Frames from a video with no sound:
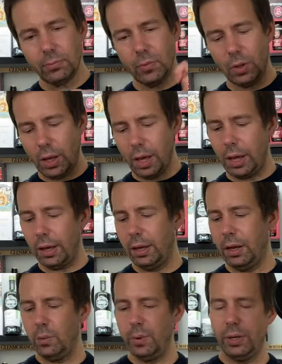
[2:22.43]
Okay,
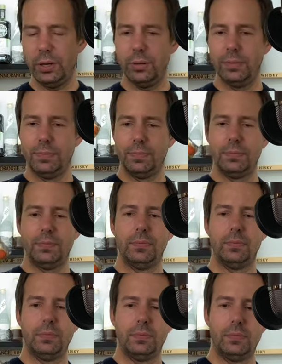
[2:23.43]
here we go.
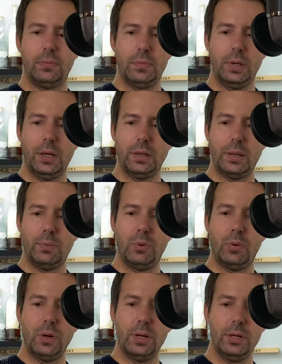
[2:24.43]
Get that
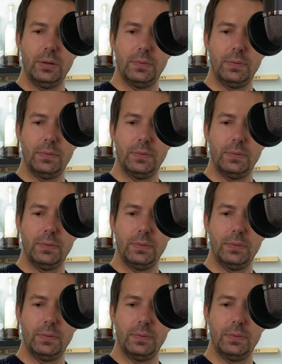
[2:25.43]
poured.